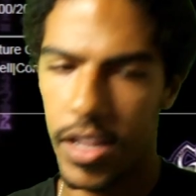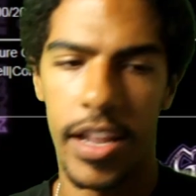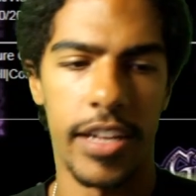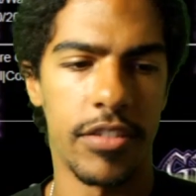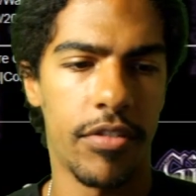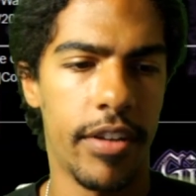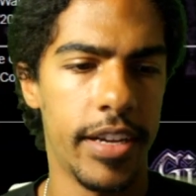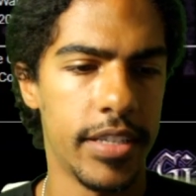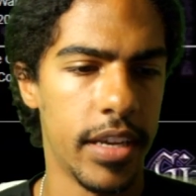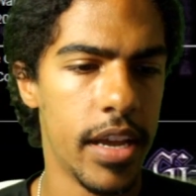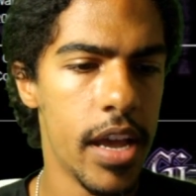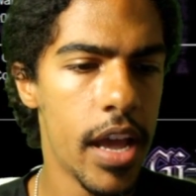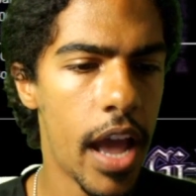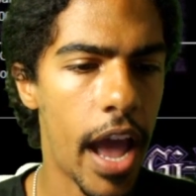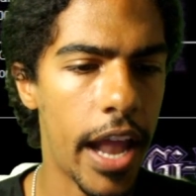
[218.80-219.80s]
That's crazy.
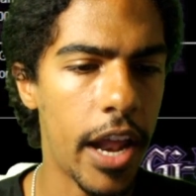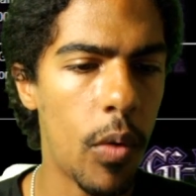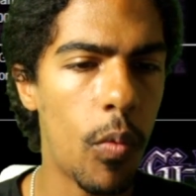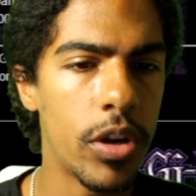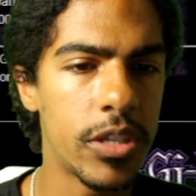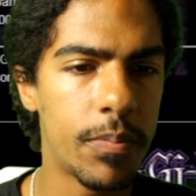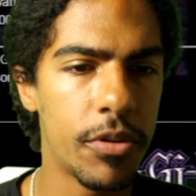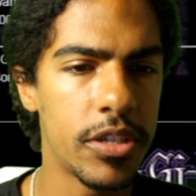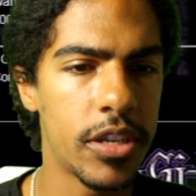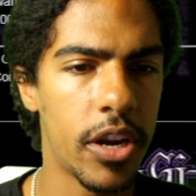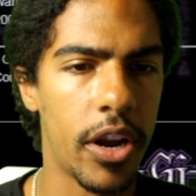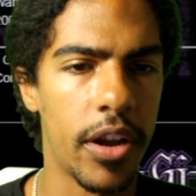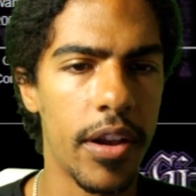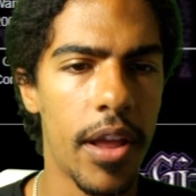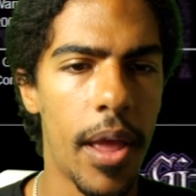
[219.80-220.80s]
And then once per
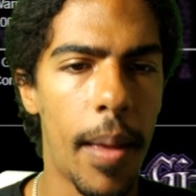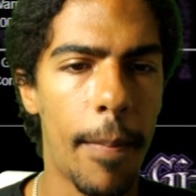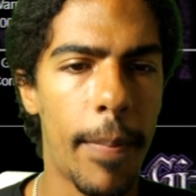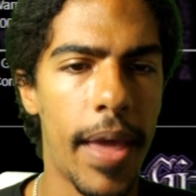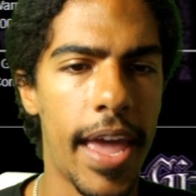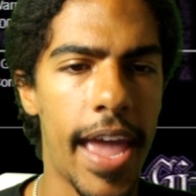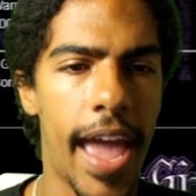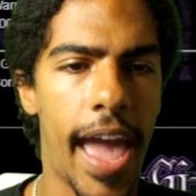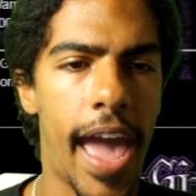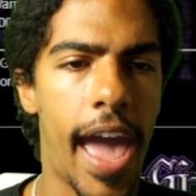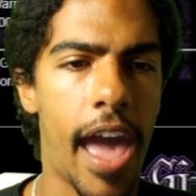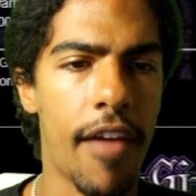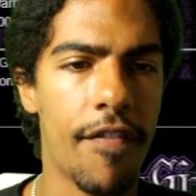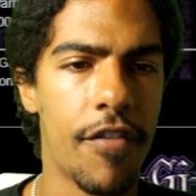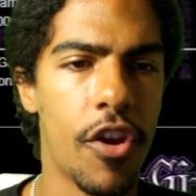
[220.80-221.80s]
turn, pay
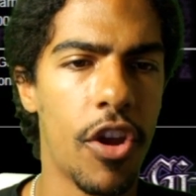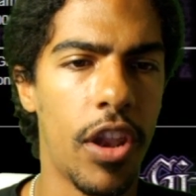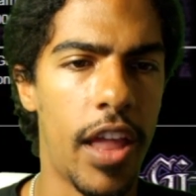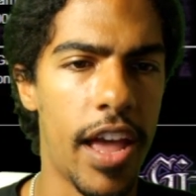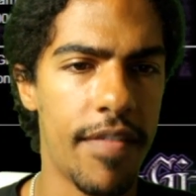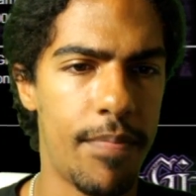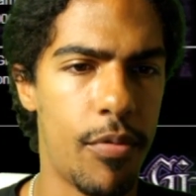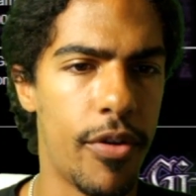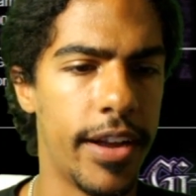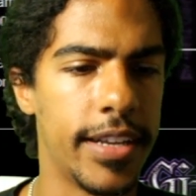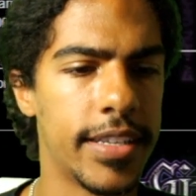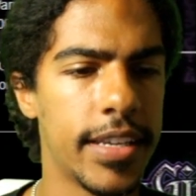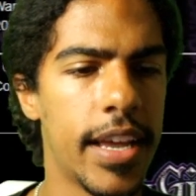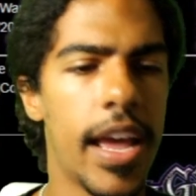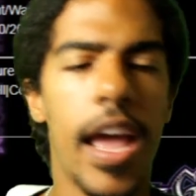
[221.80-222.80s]
half your life
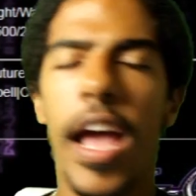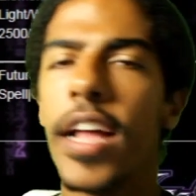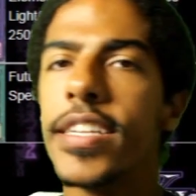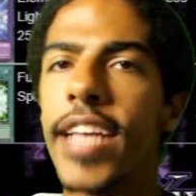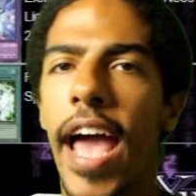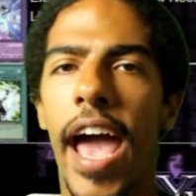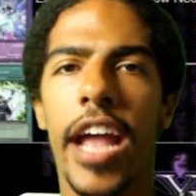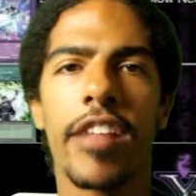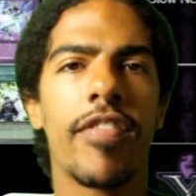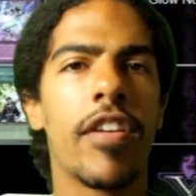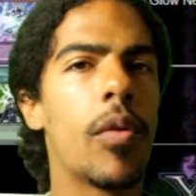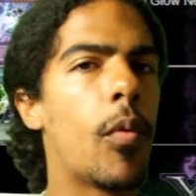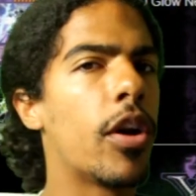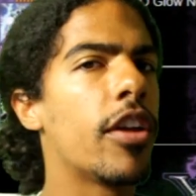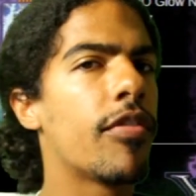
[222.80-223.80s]
points to
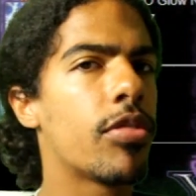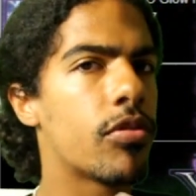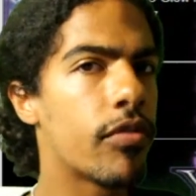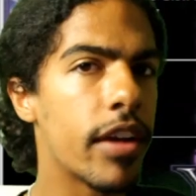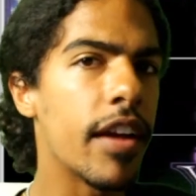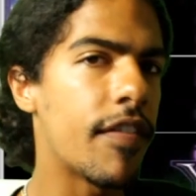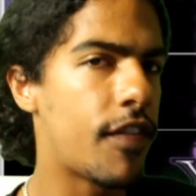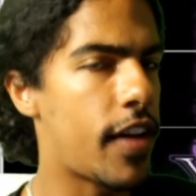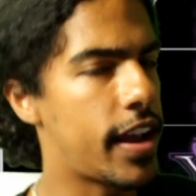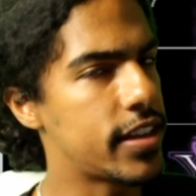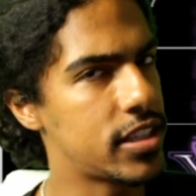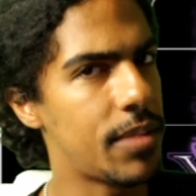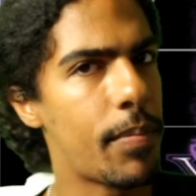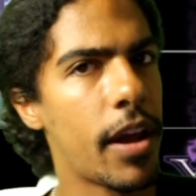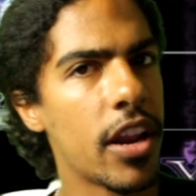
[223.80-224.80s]
activate one of 3 effects
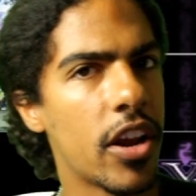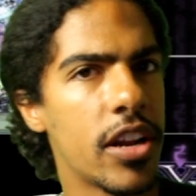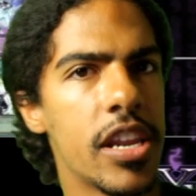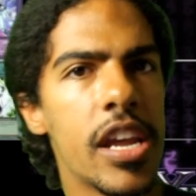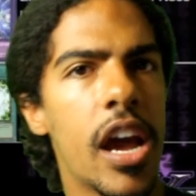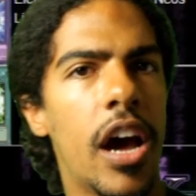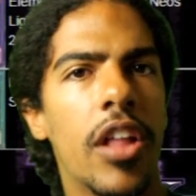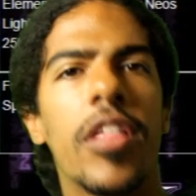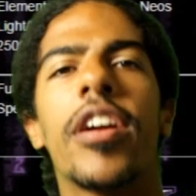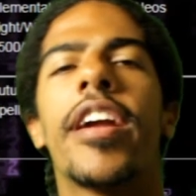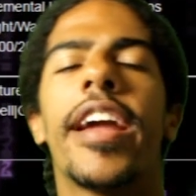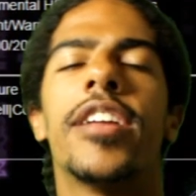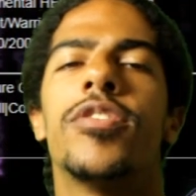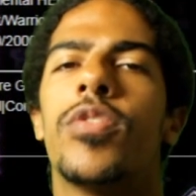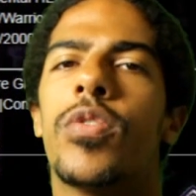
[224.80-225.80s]
depending on the other
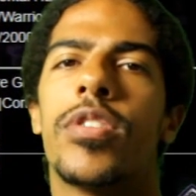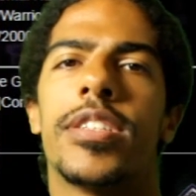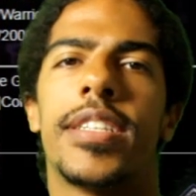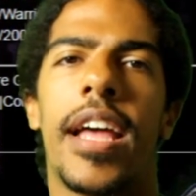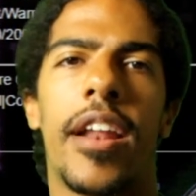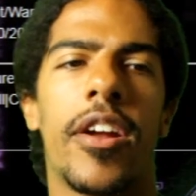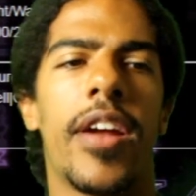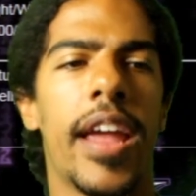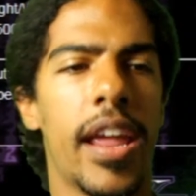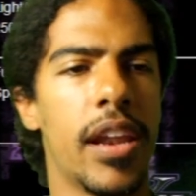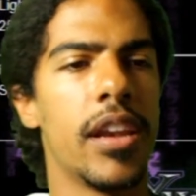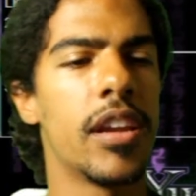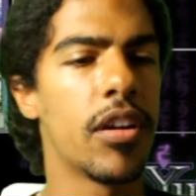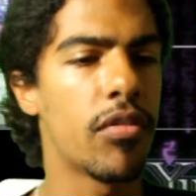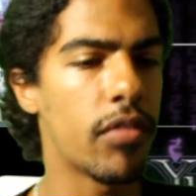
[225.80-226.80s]
Gandoras that are
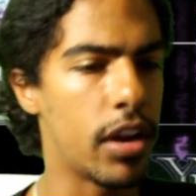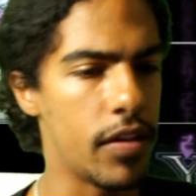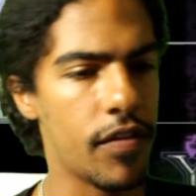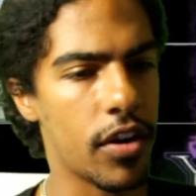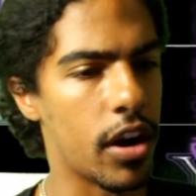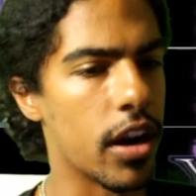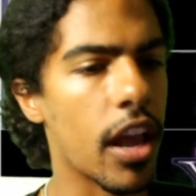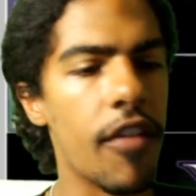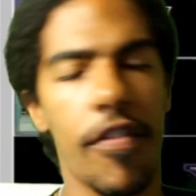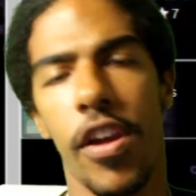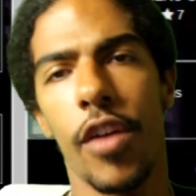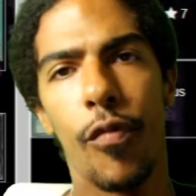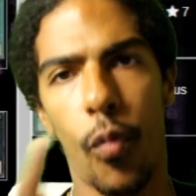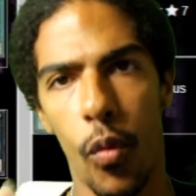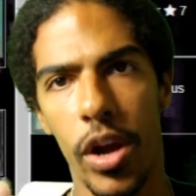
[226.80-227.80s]
in the graveyard. If you
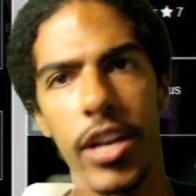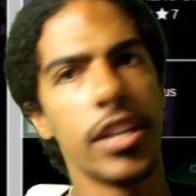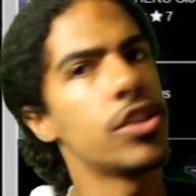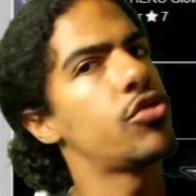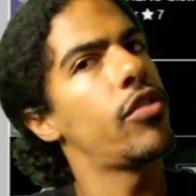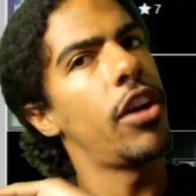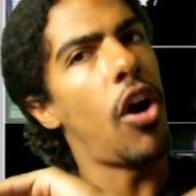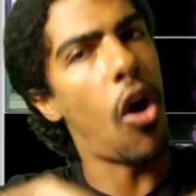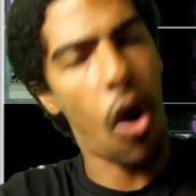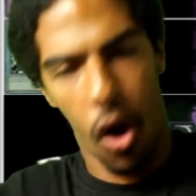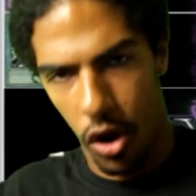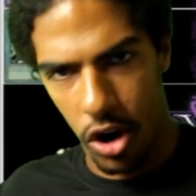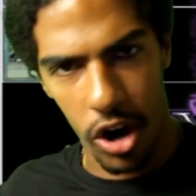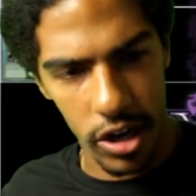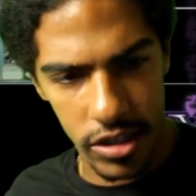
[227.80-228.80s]
have 1, destroy
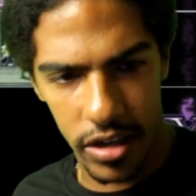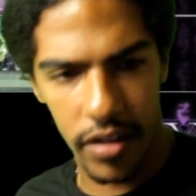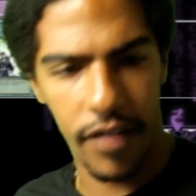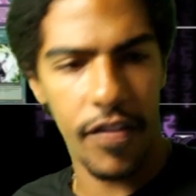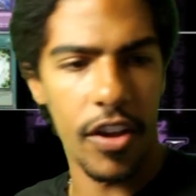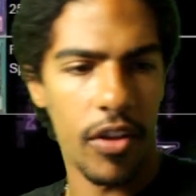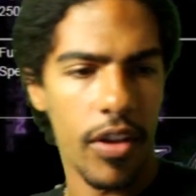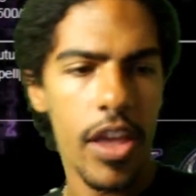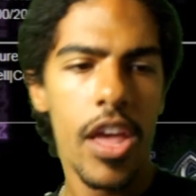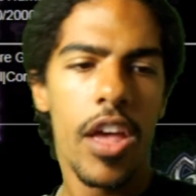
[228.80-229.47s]
all cards on the field.